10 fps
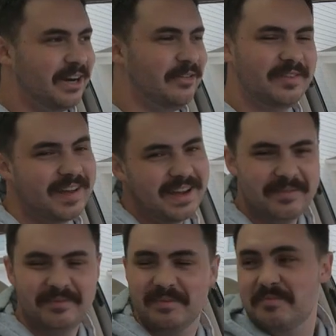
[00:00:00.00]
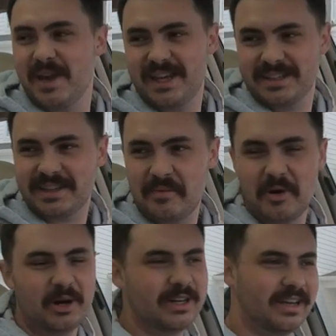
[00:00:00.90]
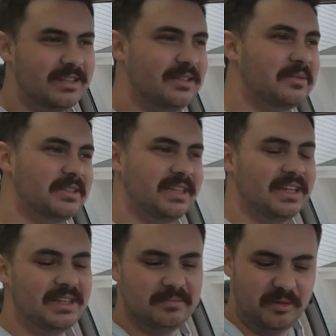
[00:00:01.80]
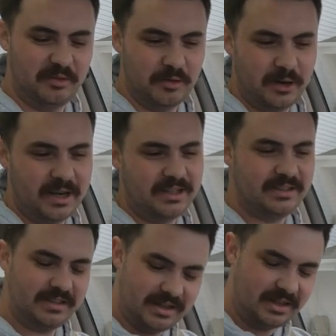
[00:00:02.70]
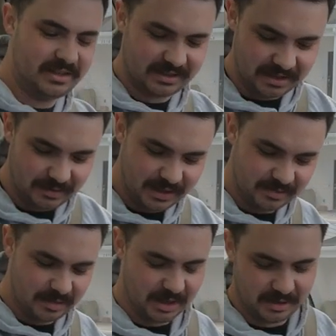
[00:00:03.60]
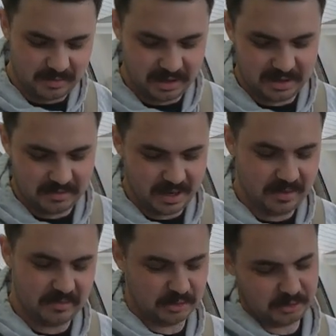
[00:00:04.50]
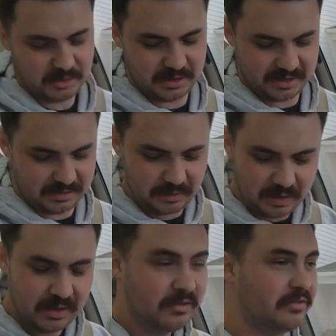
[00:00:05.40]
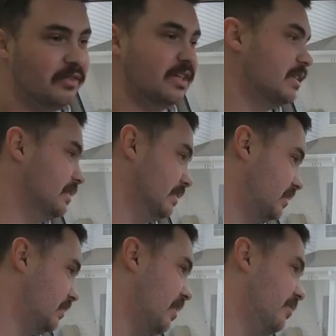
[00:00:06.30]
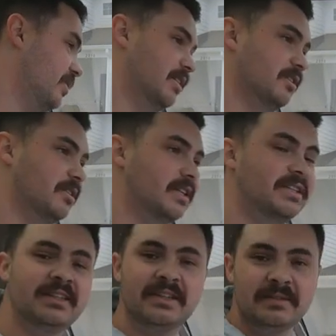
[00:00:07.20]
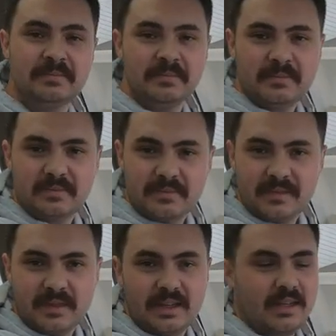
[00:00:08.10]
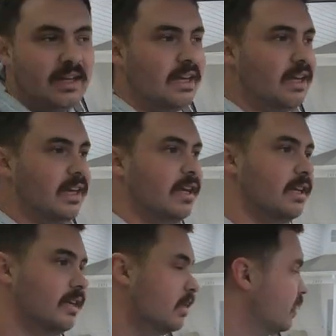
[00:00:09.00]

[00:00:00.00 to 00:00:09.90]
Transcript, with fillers: Hopefully I can make it somewhere and get something to eat before getting stuck, because otherwise I'm gonna end up being in a bad mood because I'm fucking starving hungry. You're hangry. And